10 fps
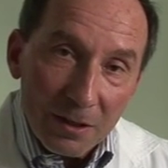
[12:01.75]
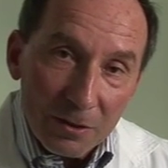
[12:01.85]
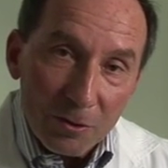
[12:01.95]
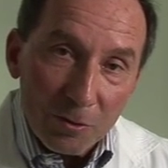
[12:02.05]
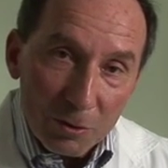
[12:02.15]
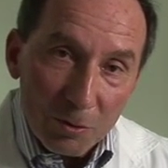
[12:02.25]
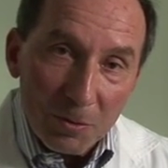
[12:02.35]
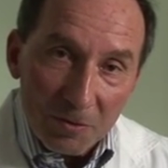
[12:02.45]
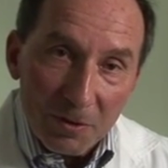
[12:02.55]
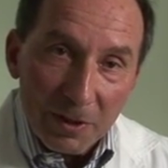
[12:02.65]
you'll
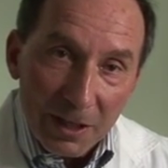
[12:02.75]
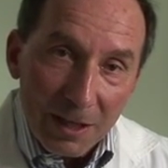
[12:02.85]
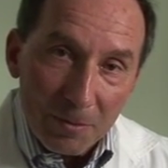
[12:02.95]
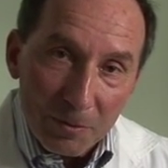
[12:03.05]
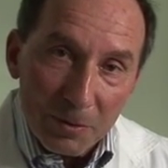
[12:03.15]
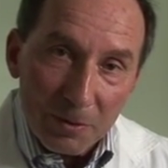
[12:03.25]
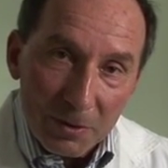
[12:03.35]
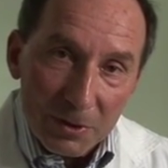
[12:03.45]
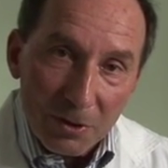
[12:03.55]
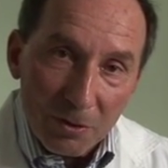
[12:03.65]
be very happy with the
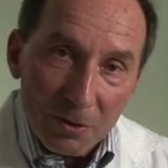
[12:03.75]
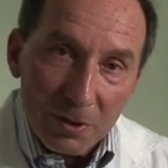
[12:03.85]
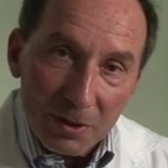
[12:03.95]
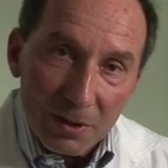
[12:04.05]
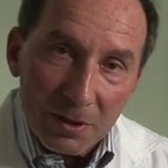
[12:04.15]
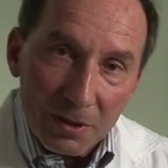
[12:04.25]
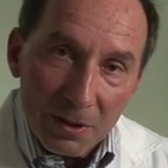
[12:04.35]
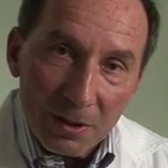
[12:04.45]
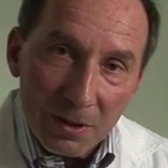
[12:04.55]
result, and